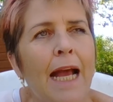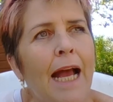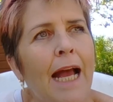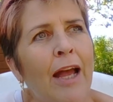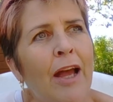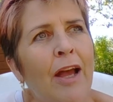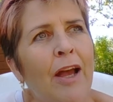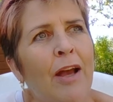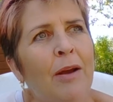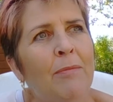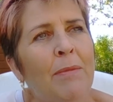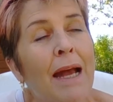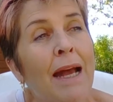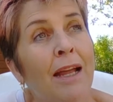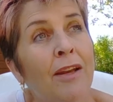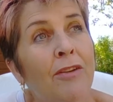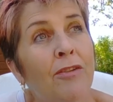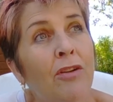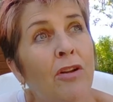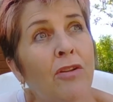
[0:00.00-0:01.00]

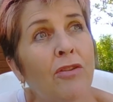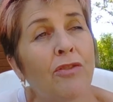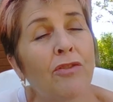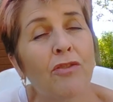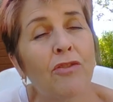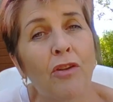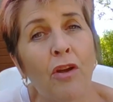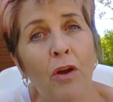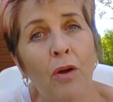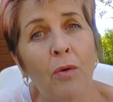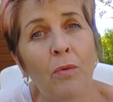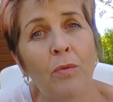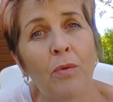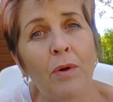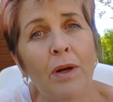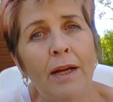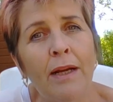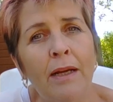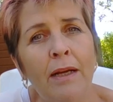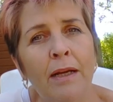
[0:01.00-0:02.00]
And also,
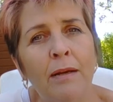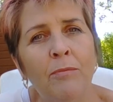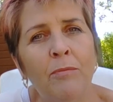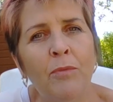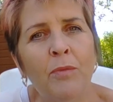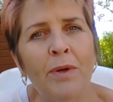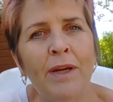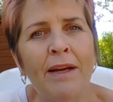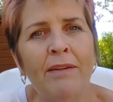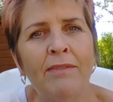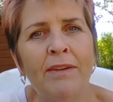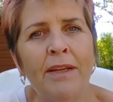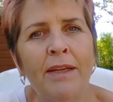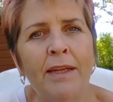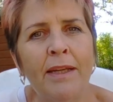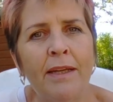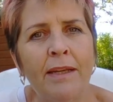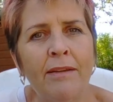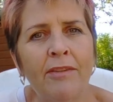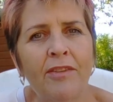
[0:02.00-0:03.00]
we have
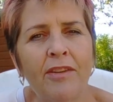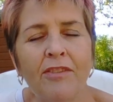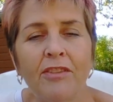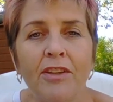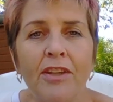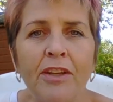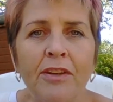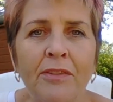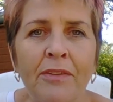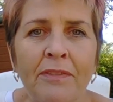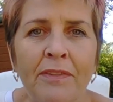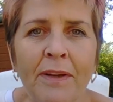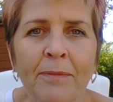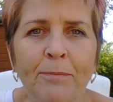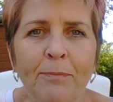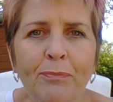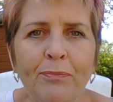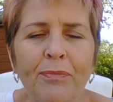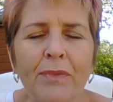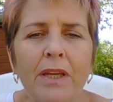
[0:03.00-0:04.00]
a static
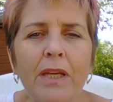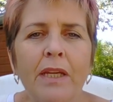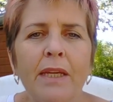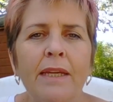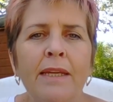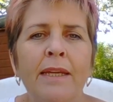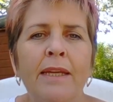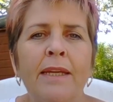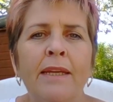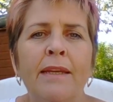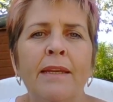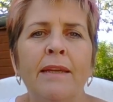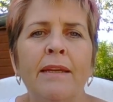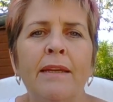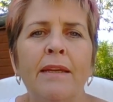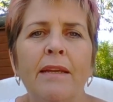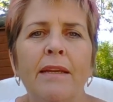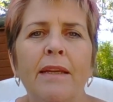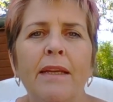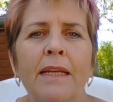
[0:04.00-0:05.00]
caravan in
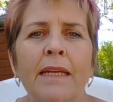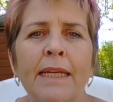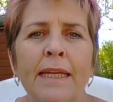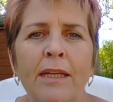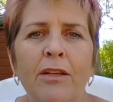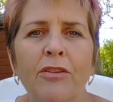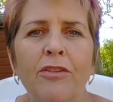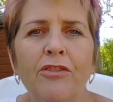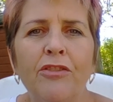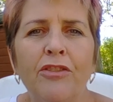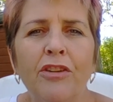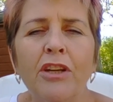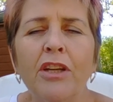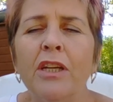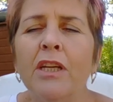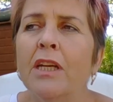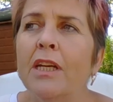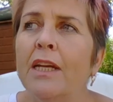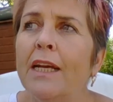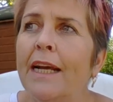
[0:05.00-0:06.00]
Lincolnshire,
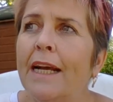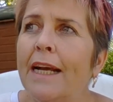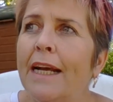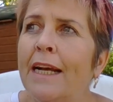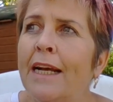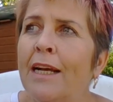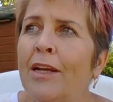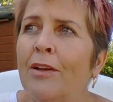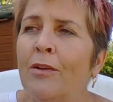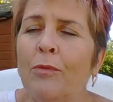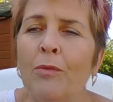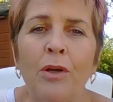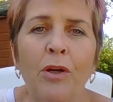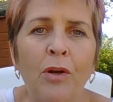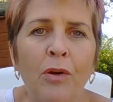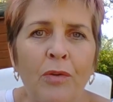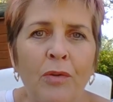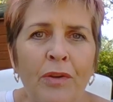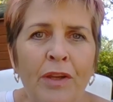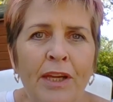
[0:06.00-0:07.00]
and we
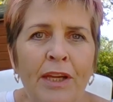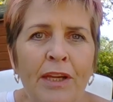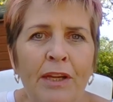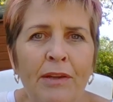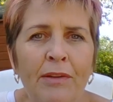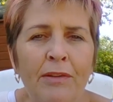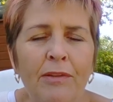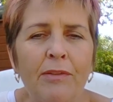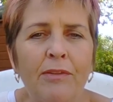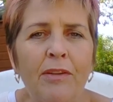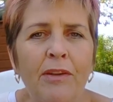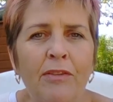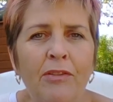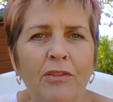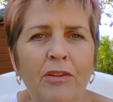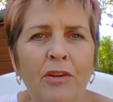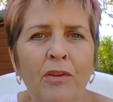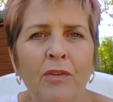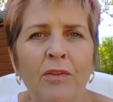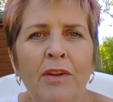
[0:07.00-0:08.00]
go there, tend
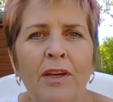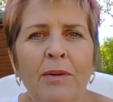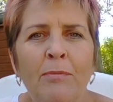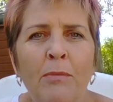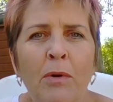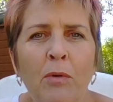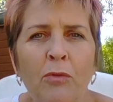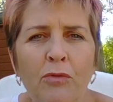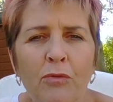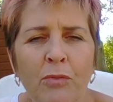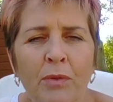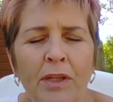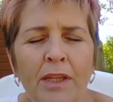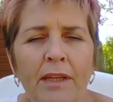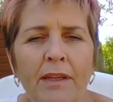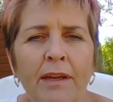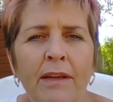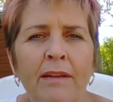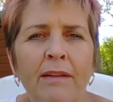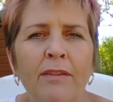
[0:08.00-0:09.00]
to go there most
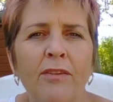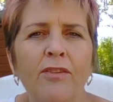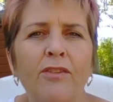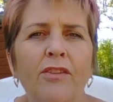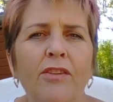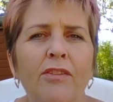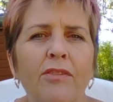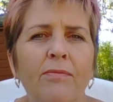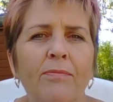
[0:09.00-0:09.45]
weekends.